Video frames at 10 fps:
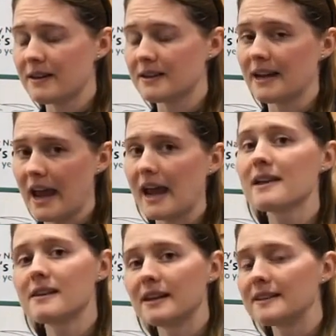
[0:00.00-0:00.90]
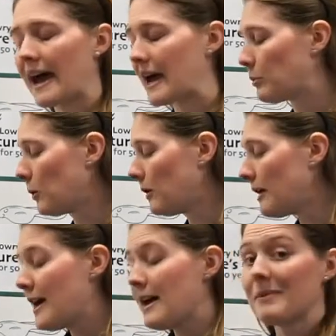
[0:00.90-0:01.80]
as an egg and then a
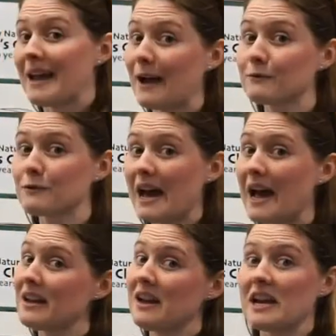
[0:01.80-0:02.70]
tadpole, but after that,